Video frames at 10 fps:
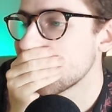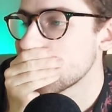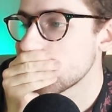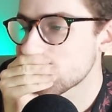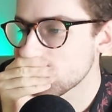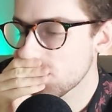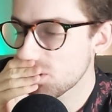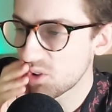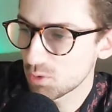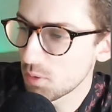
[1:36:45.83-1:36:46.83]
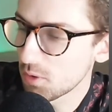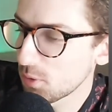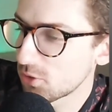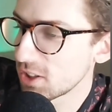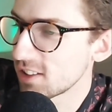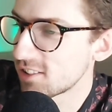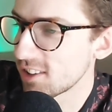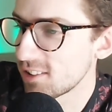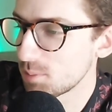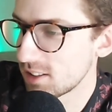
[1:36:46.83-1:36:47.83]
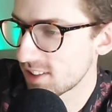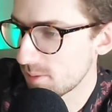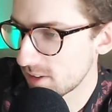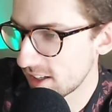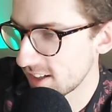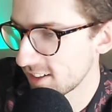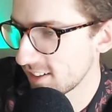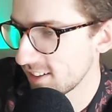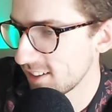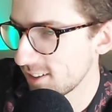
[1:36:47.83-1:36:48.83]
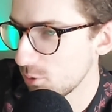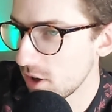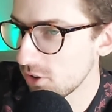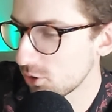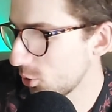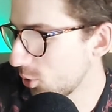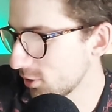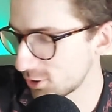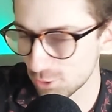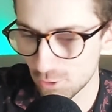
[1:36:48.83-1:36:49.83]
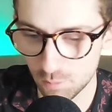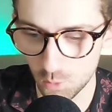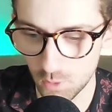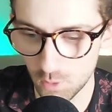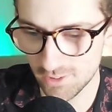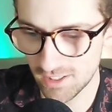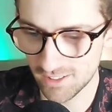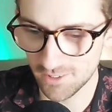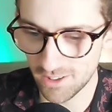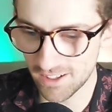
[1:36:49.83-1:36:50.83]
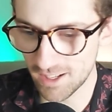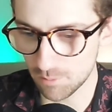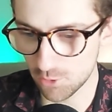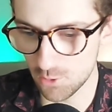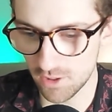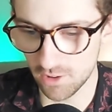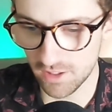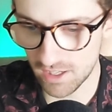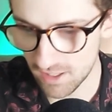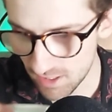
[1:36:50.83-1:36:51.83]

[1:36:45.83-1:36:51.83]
It's not the worst miss we've seen this season, but it's up there. Wenzel Halls should have put Western United up 2-0 there.